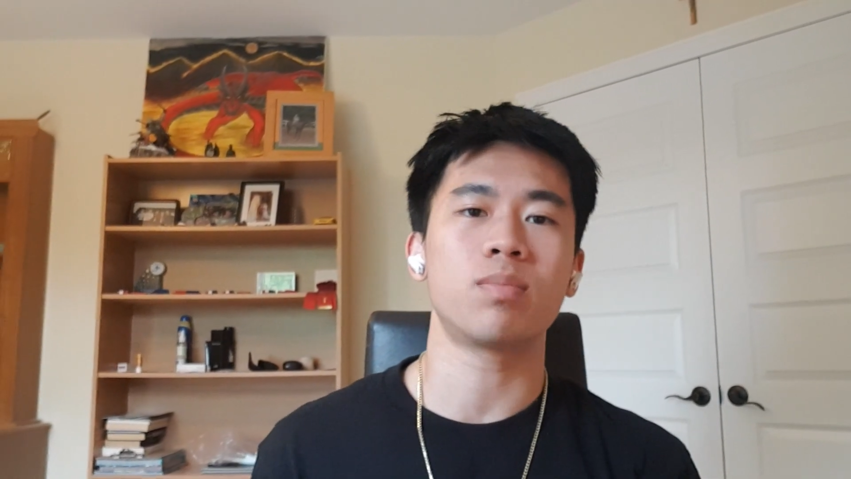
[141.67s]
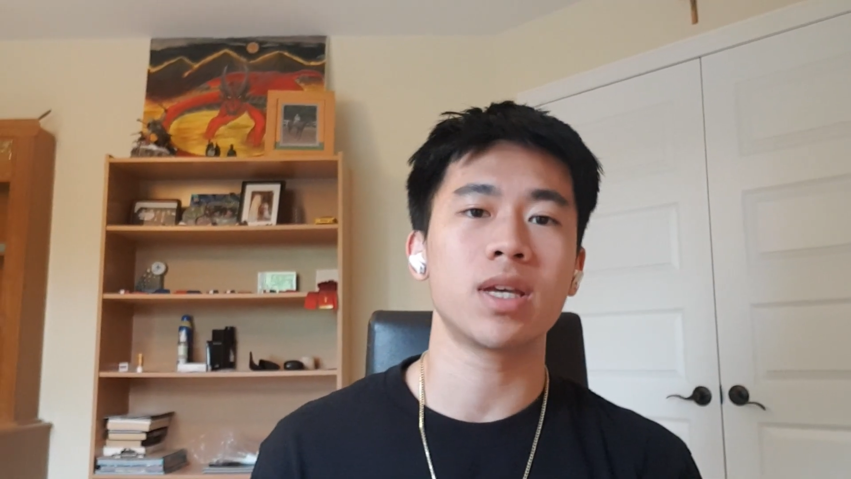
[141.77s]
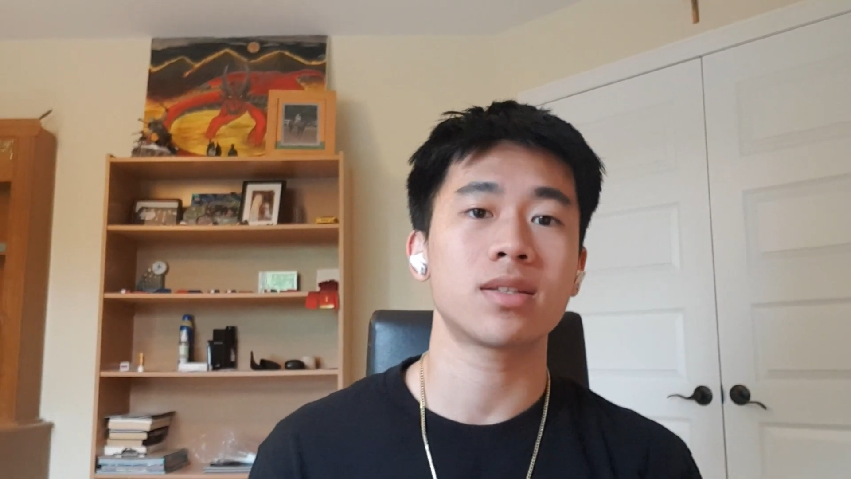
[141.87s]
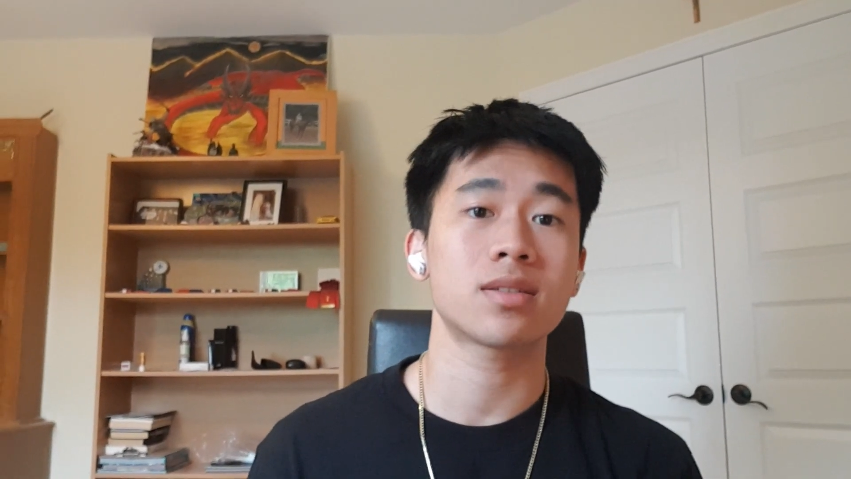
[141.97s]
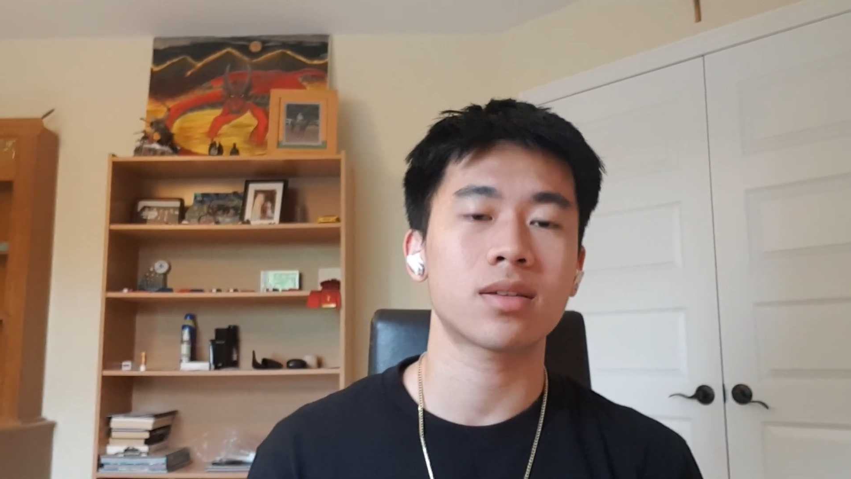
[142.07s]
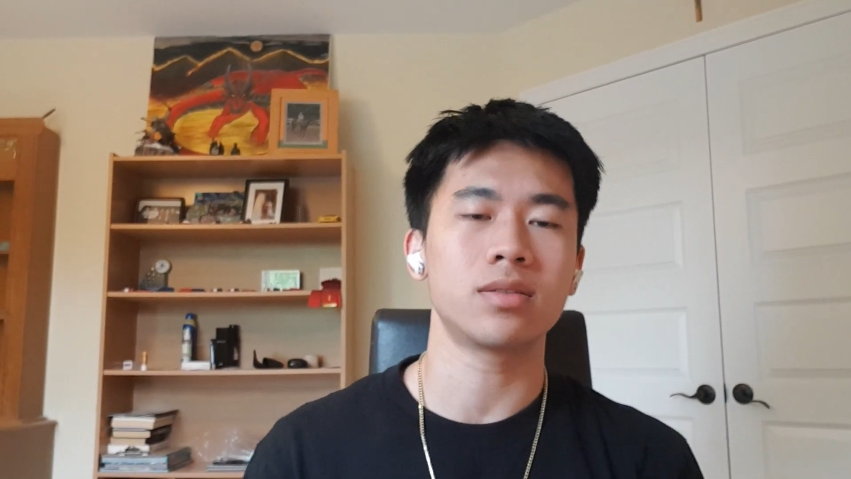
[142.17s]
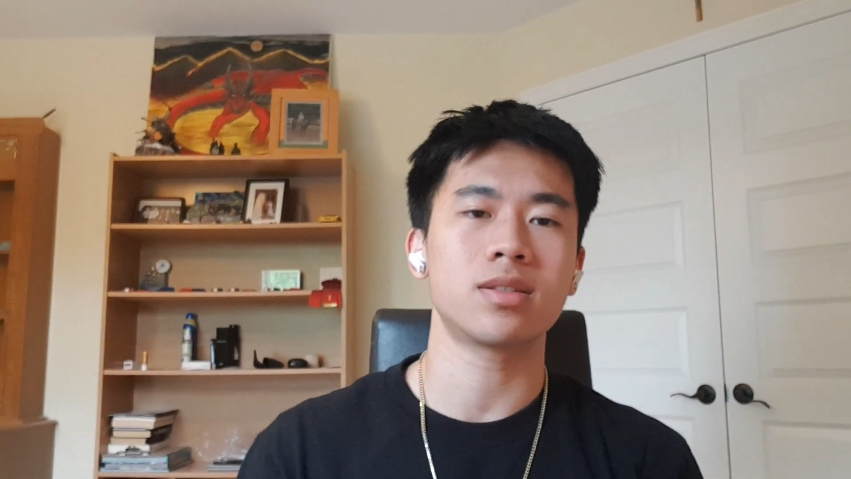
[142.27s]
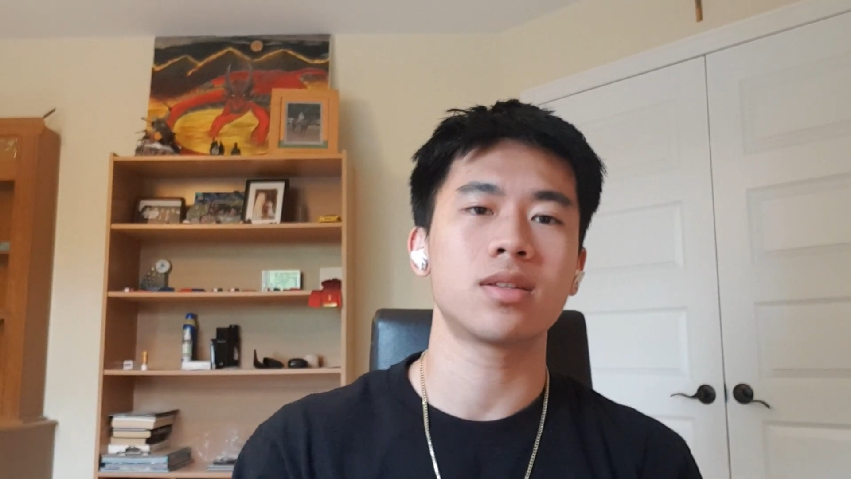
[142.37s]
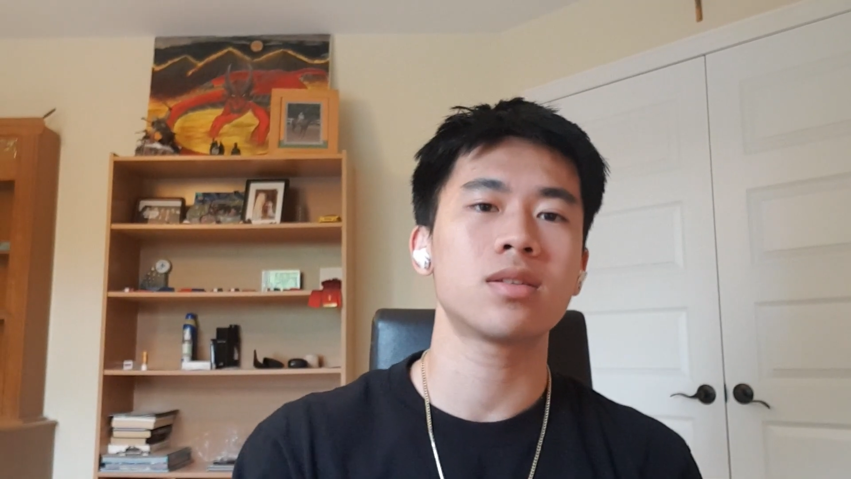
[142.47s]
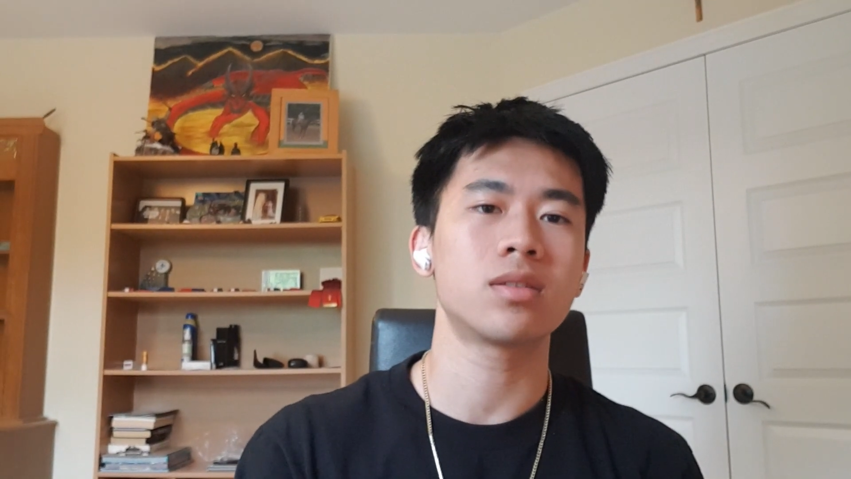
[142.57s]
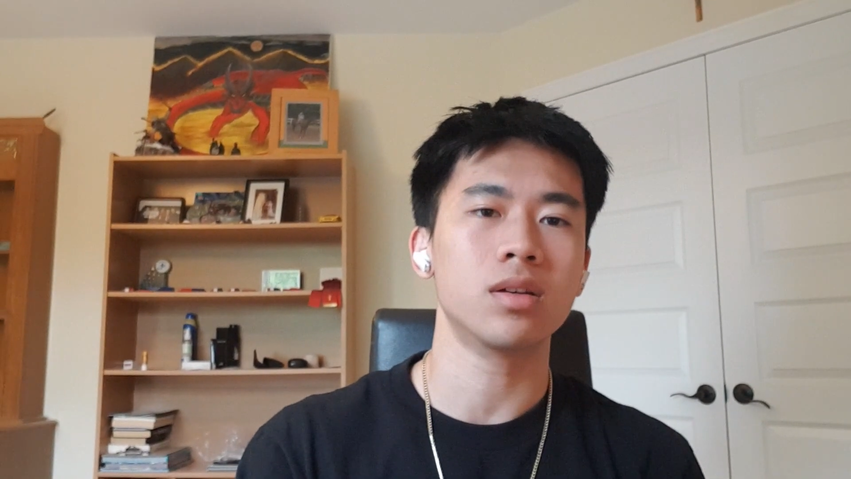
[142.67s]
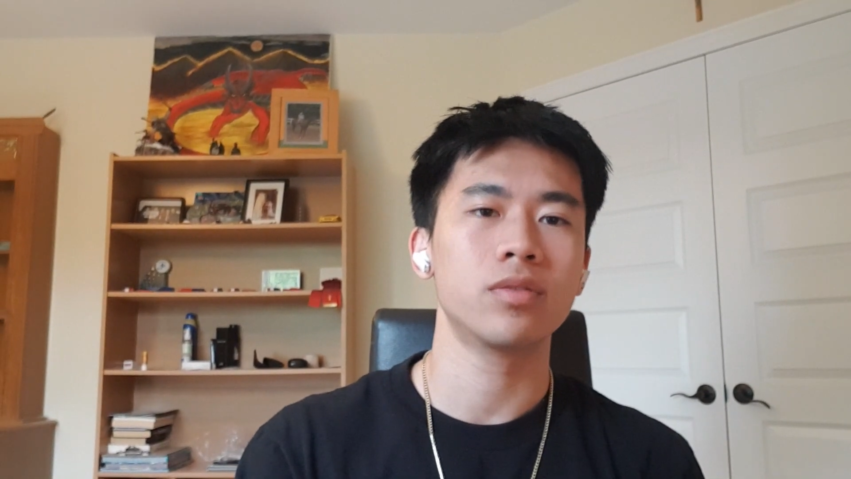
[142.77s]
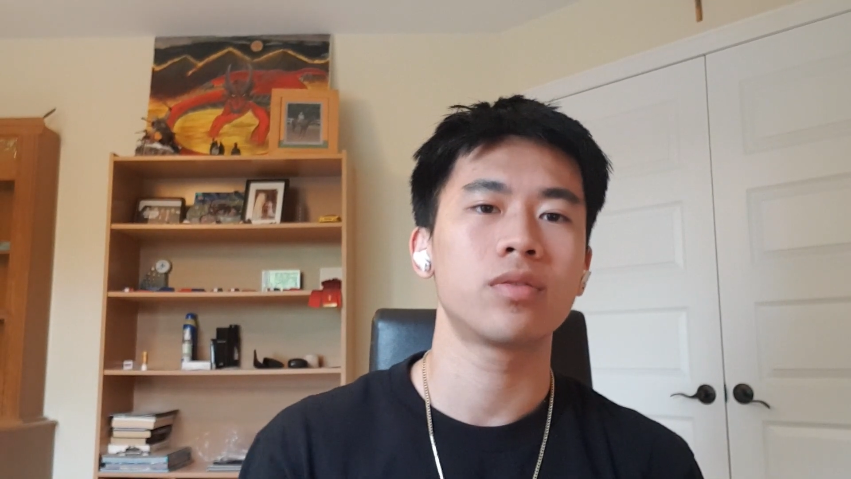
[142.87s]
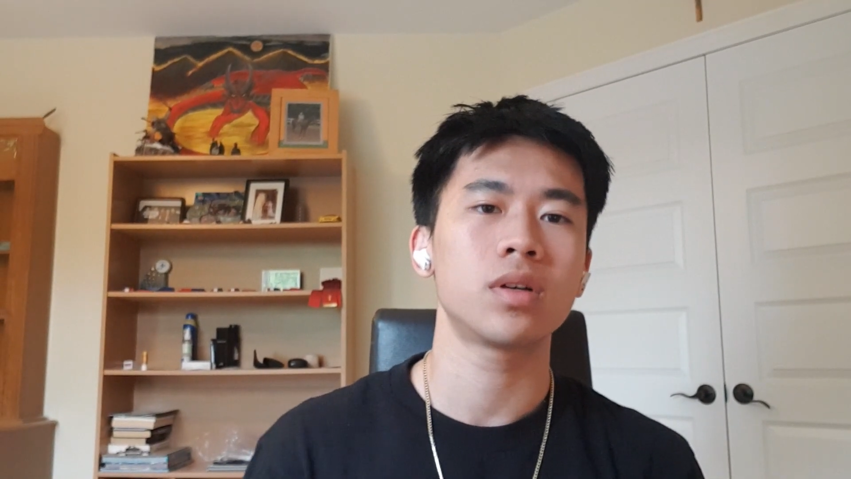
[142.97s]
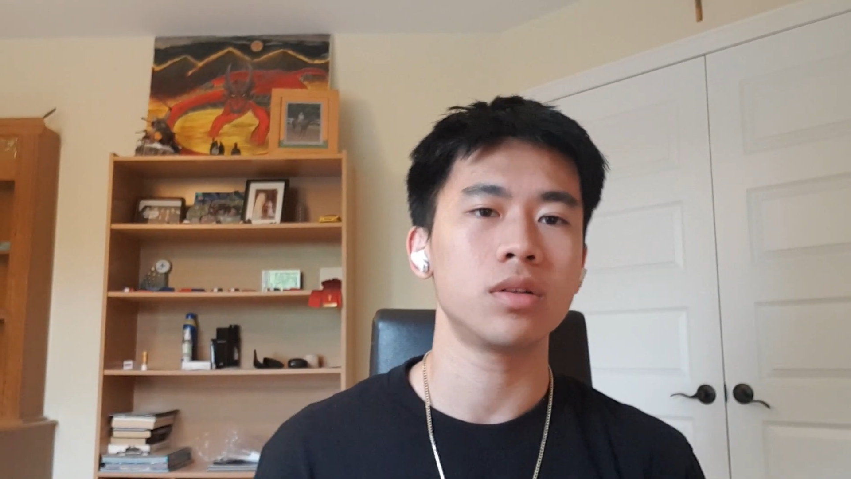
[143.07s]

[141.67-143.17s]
basics consist of,